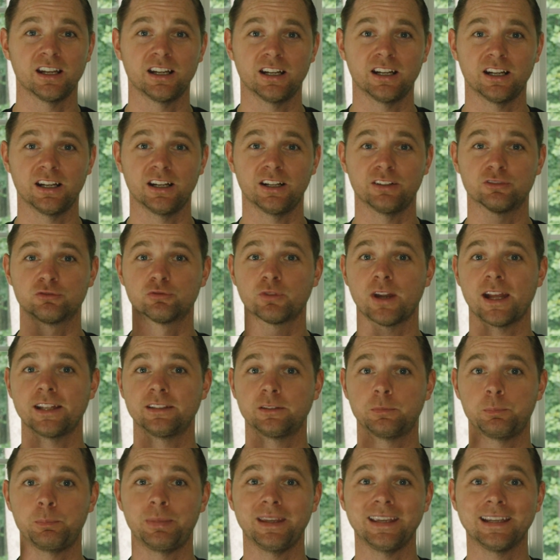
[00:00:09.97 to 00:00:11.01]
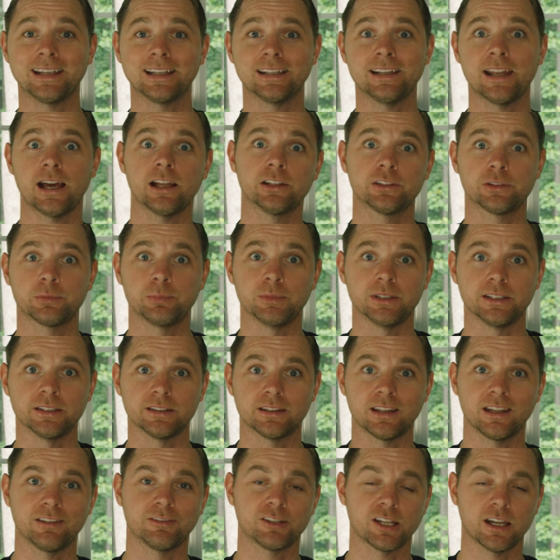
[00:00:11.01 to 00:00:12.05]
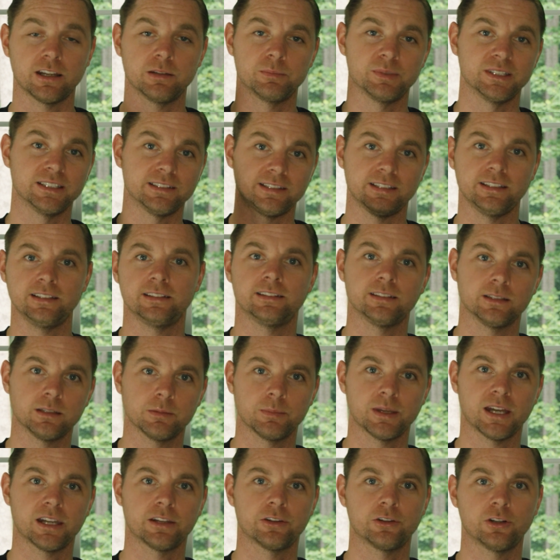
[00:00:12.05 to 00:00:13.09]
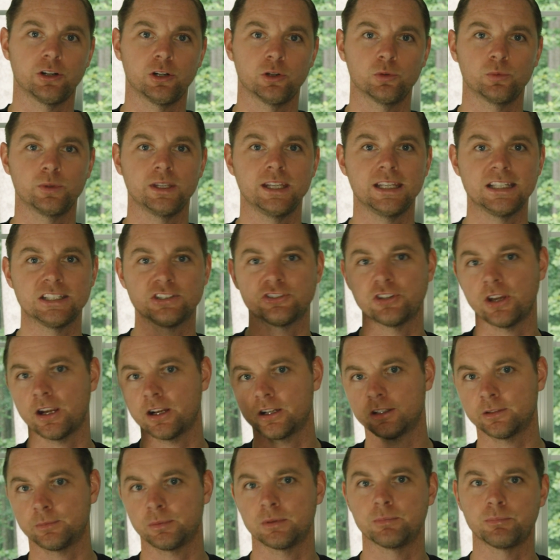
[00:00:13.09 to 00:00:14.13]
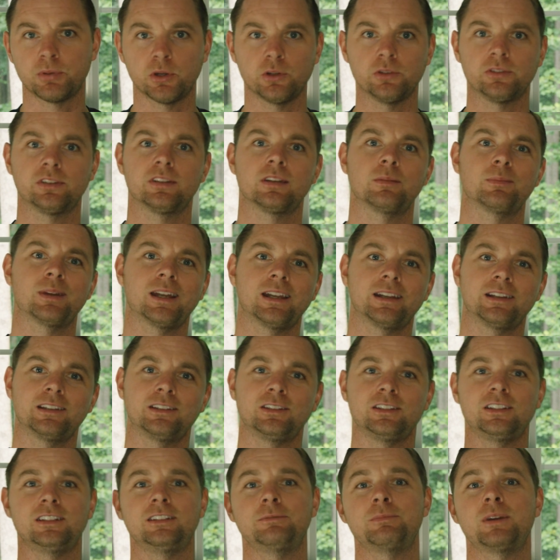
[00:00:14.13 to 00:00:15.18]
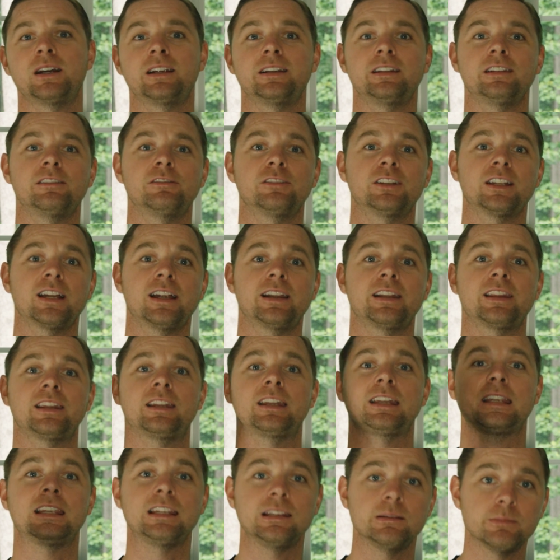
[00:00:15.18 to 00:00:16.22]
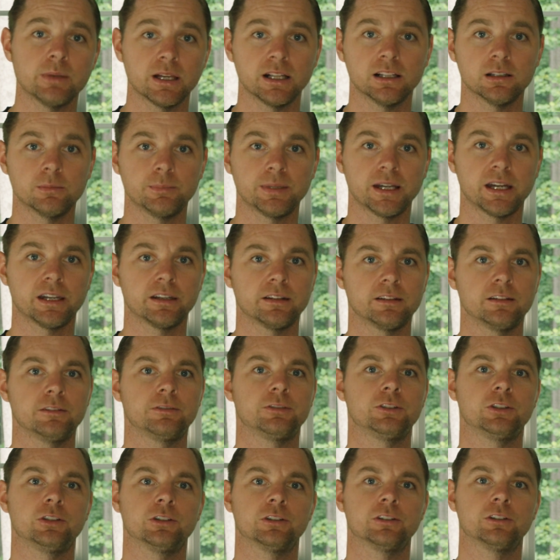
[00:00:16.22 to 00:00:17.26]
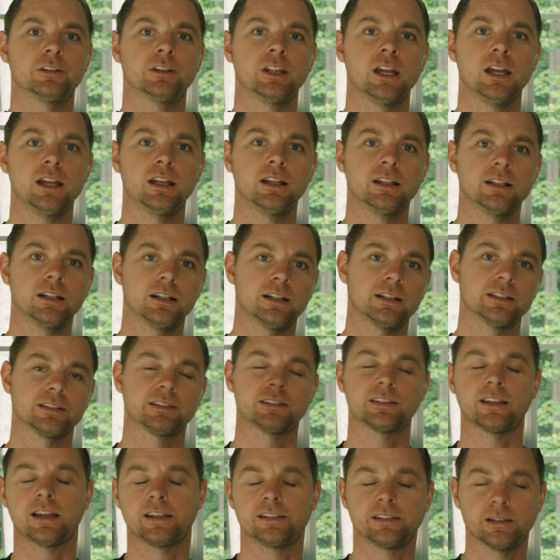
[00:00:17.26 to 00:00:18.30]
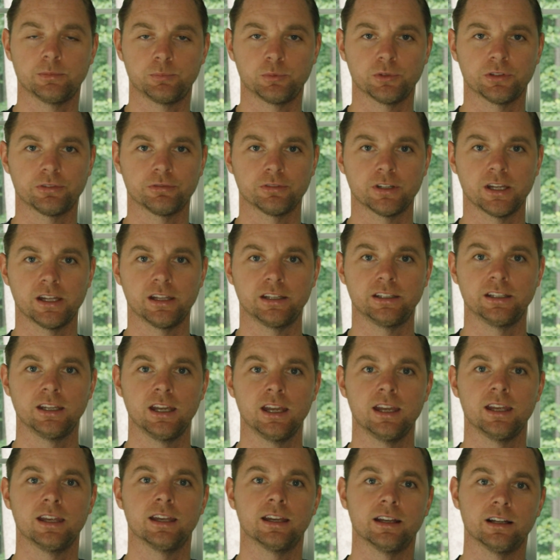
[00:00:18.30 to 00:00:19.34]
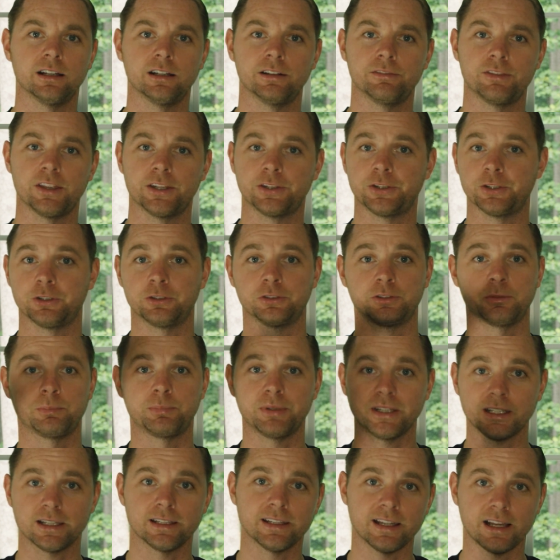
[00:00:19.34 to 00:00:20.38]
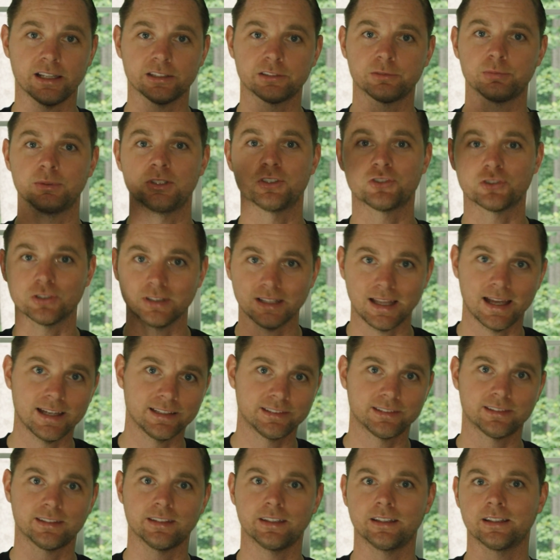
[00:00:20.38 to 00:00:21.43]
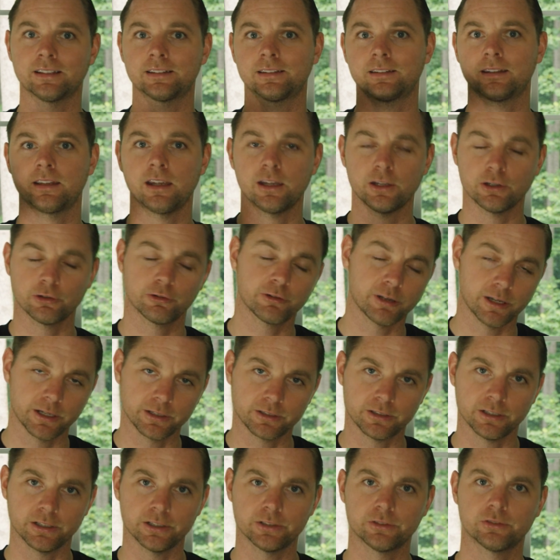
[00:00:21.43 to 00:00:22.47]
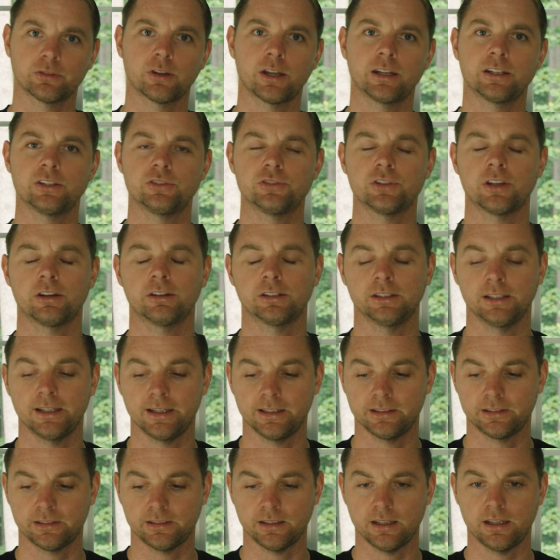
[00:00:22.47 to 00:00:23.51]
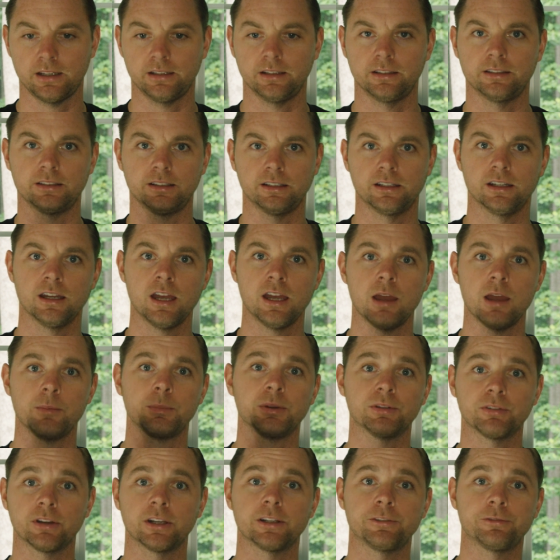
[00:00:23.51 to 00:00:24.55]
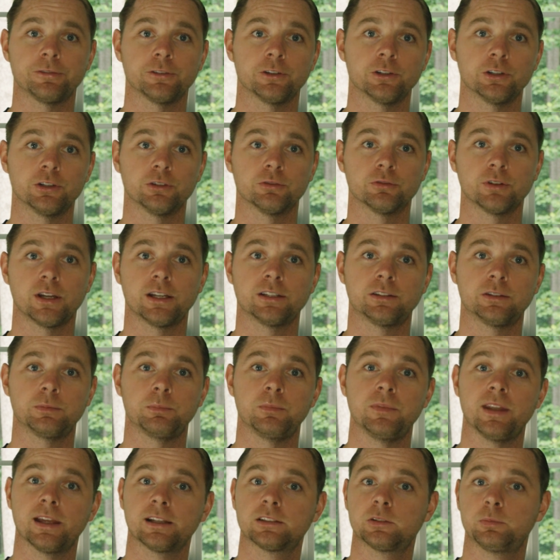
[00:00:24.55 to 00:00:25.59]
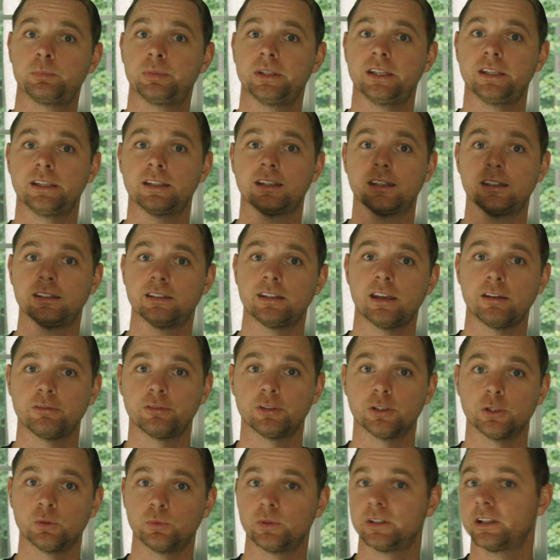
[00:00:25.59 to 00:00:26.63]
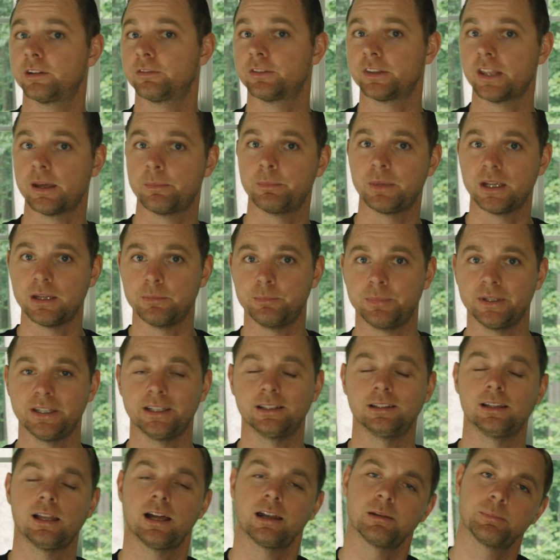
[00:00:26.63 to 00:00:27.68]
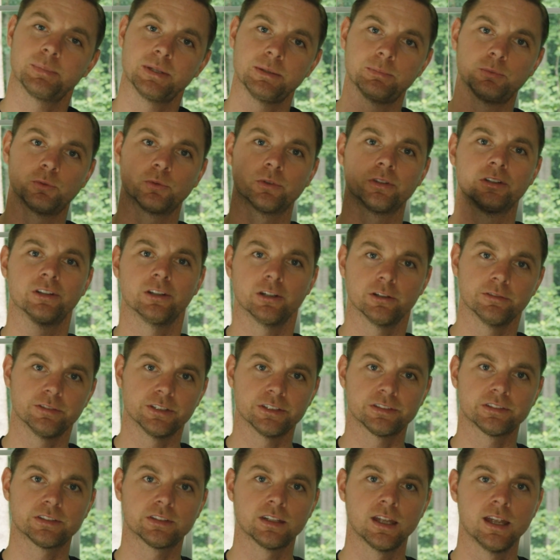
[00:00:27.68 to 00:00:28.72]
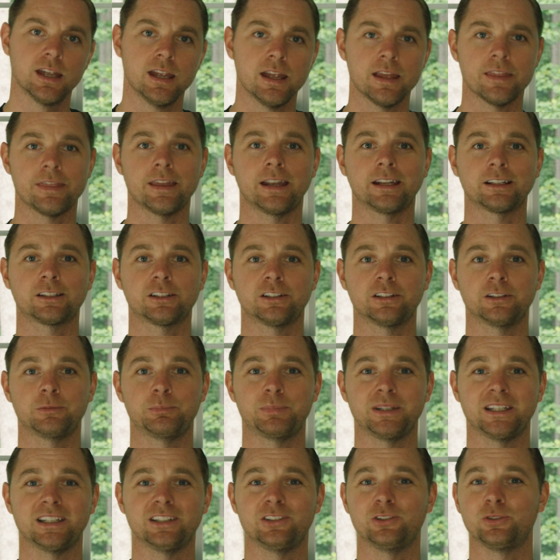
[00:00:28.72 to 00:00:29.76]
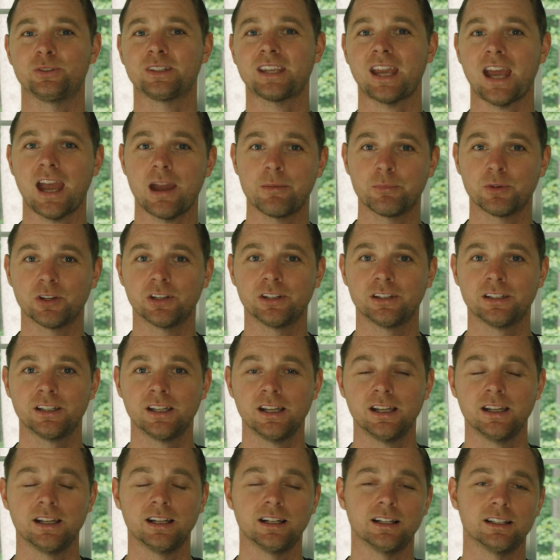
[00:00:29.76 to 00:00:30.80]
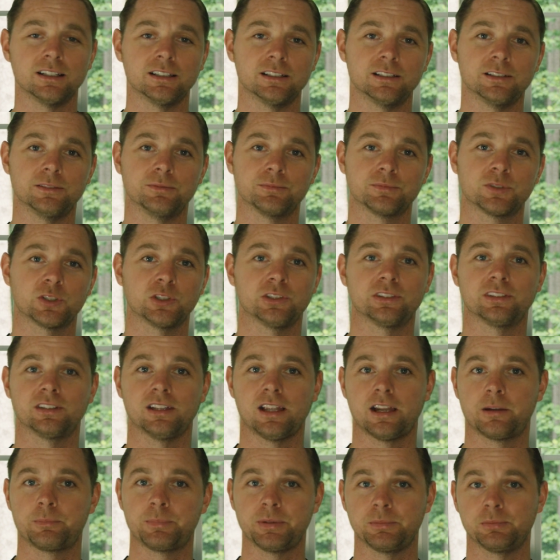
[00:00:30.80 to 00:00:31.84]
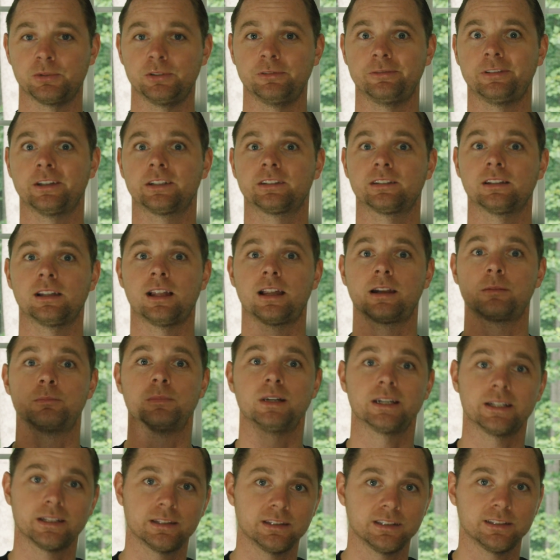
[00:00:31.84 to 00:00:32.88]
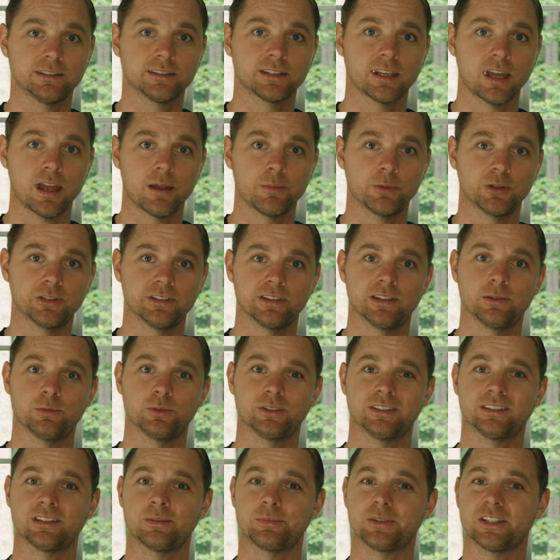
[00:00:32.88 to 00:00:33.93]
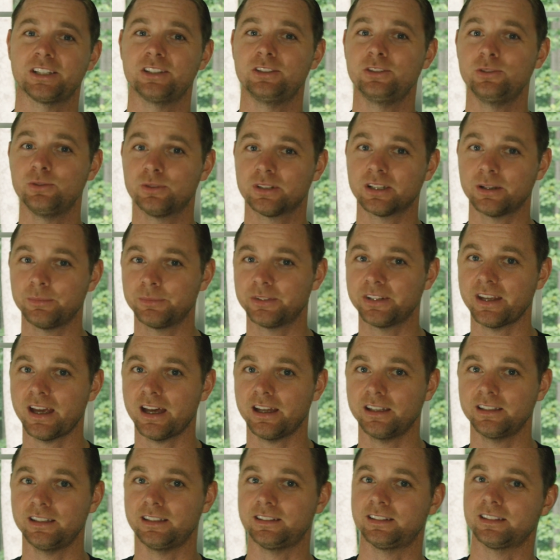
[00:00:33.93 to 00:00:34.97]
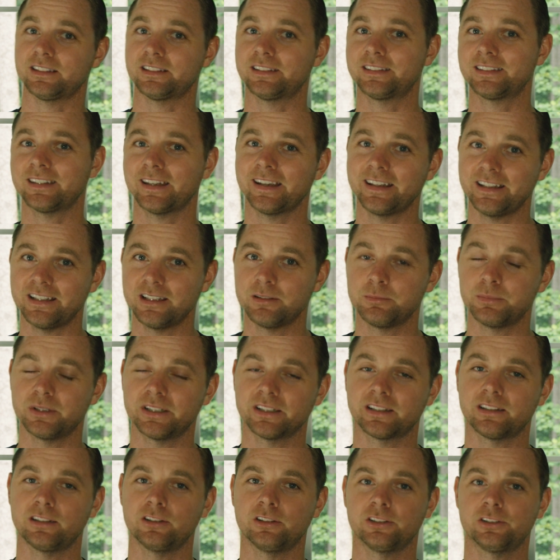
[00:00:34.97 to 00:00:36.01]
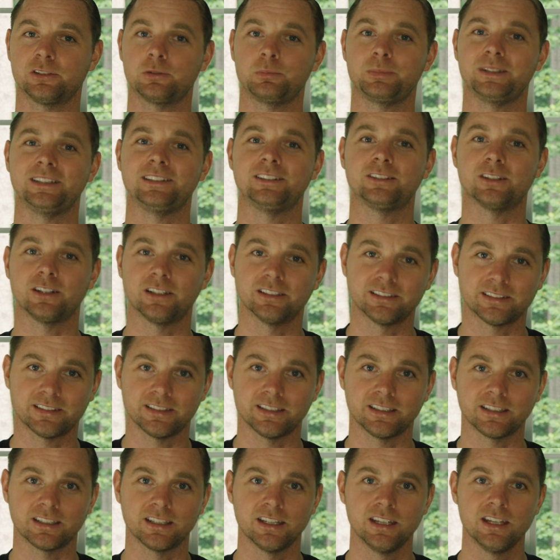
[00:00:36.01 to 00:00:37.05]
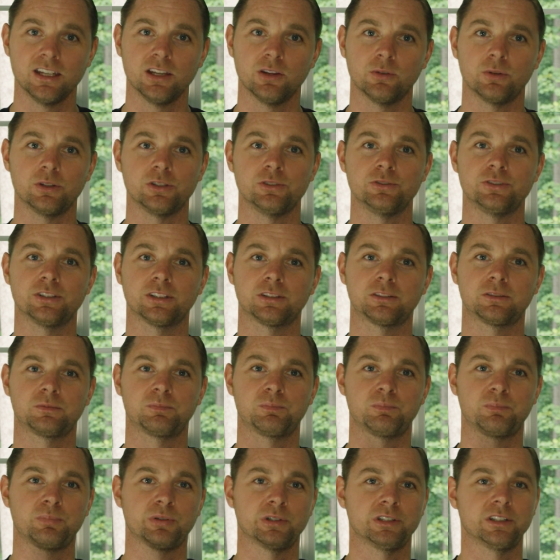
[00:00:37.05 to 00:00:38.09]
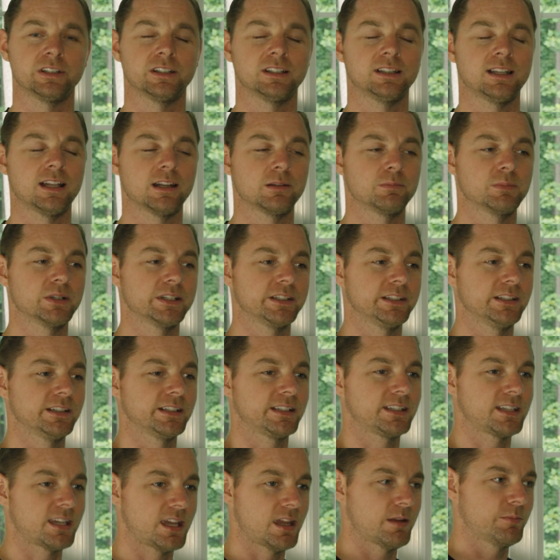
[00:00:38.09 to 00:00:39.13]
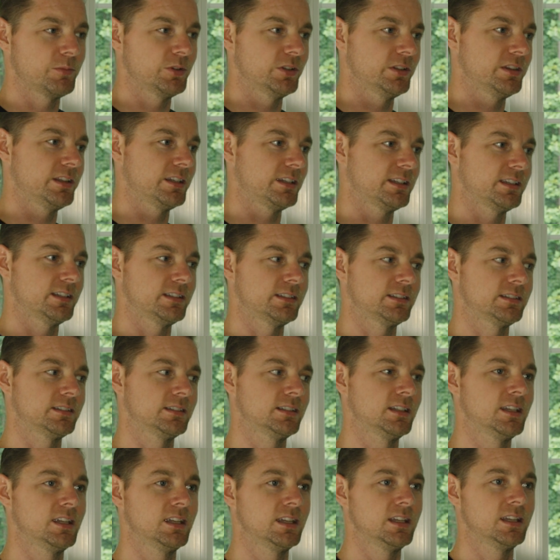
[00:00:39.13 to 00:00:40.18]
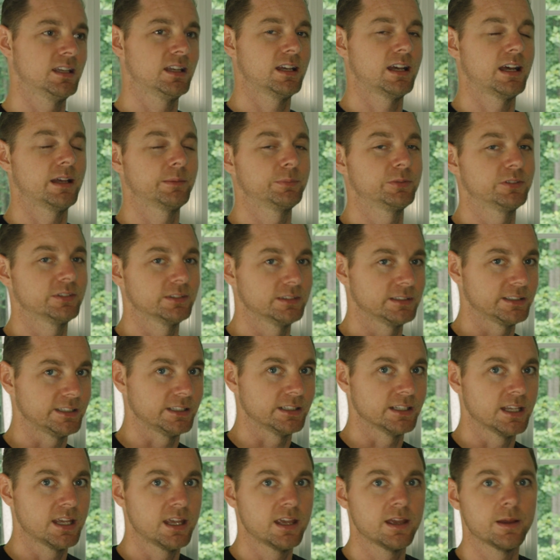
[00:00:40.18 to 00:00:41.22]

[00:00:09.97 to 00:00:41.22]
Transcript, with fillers: Red's big announcement. They've kind of been teasing about it all week. Jared's been posting about it. You might even got an email about it if you're signed up with Red. That there's a big announcement July 6th. Get your credit cards ready, Jarred Lance said, and be ready for Red's next big endeavor, whatever that may be. A lot of people were nervous that it could be a new camera because a lot of people invest a lot of money in these cameras, and then when something new comes out, it's exciting, but it can also be daunting when you just put a lot of money in a camera that gets obsolete.